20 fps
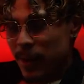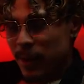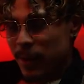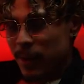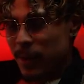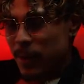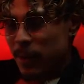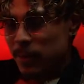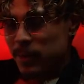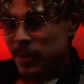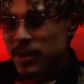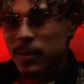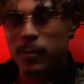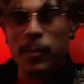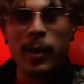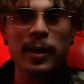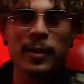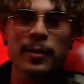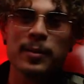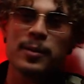You know, I'm just a
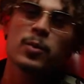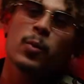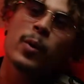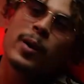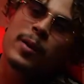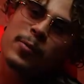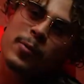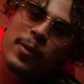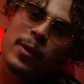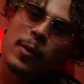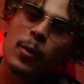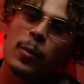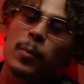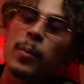regular 23-year-old.